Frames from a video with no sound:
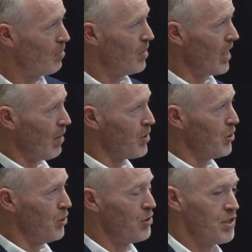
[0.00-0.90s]
Being able to
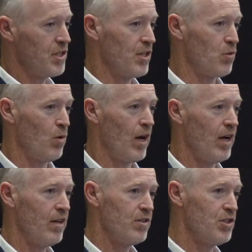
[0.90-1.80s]
use this as a
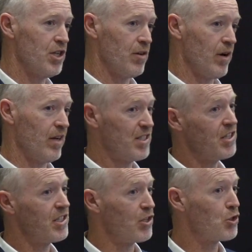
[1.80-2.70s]
way to generate
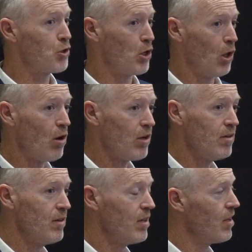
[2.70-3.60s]
essentially a pseudo log
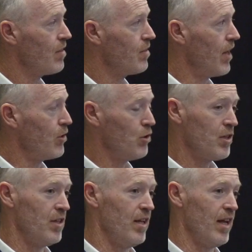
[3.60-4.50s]
that you
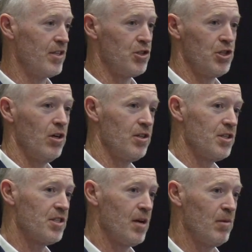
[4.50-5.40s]
can then, as a
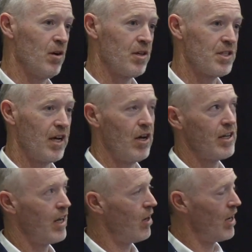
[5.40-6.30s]
geologist, come along and say,
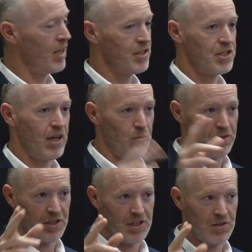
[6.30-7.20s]
okay, I understand what
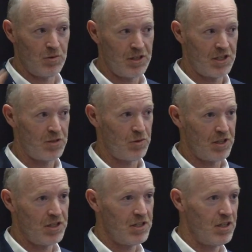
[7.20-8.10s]
this is, what this is, what
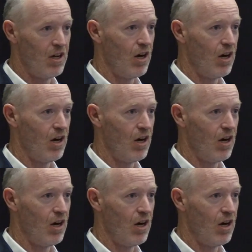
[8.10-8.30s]
this is.